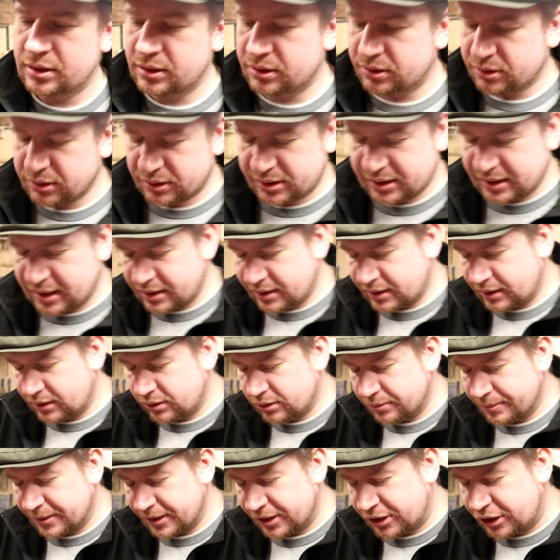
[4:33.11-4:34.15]
does sound a
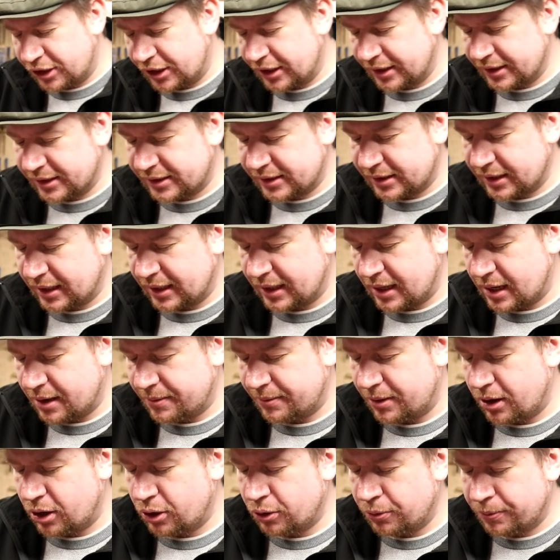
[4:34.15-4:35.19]
little bit chintzy. I'm
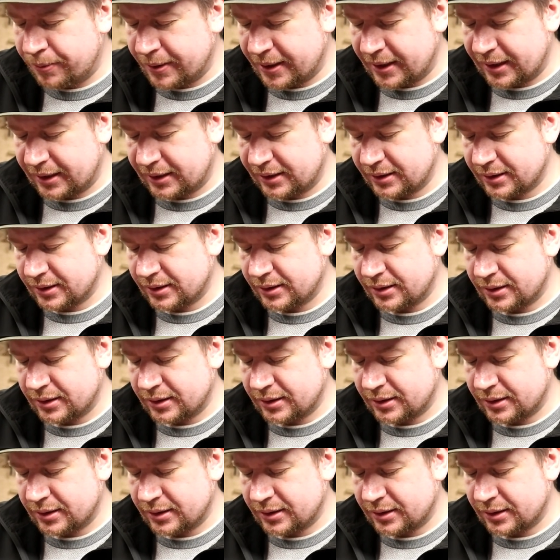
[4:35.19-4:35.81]
hoping